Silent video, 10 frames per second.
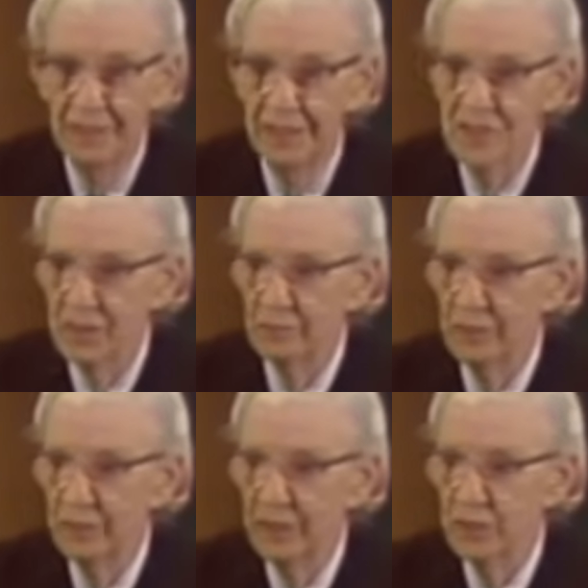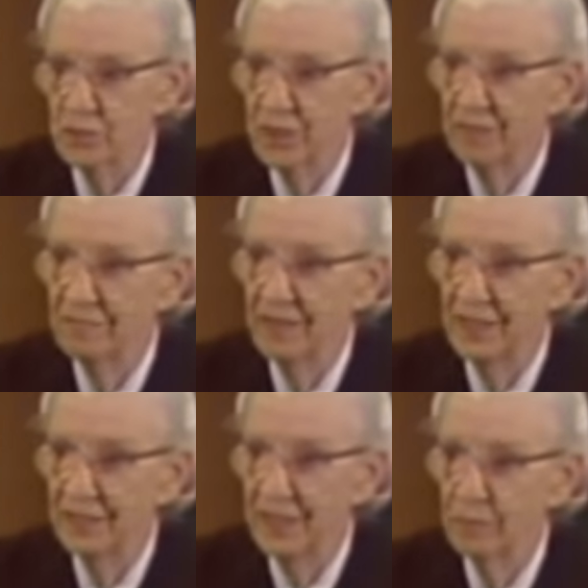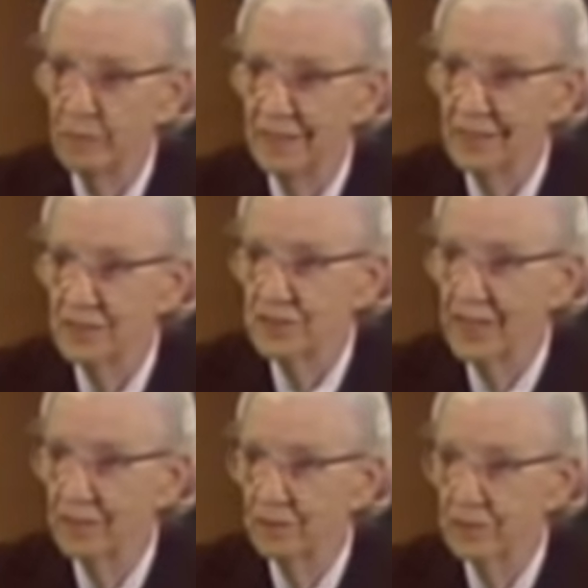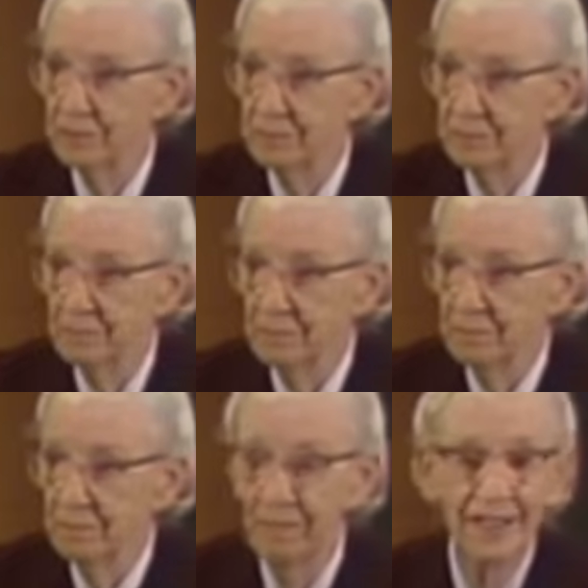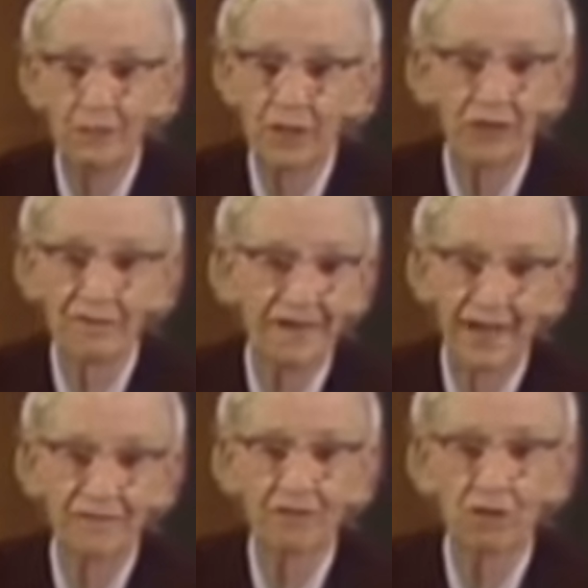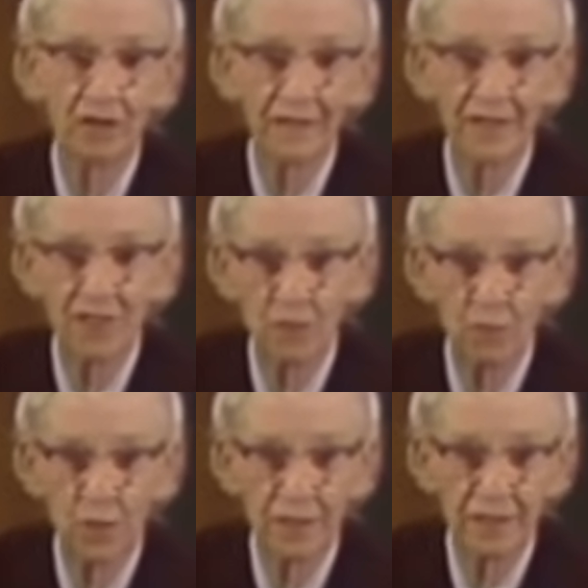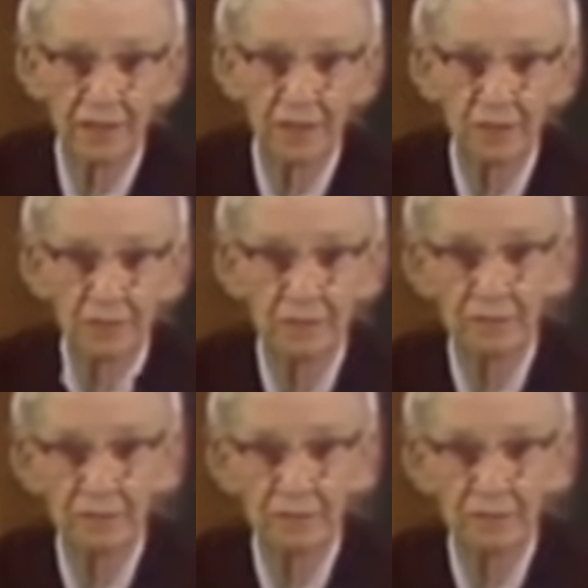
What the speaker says: simply because we had failed to implement the standards. Money we could have had for all the things we wanted to do,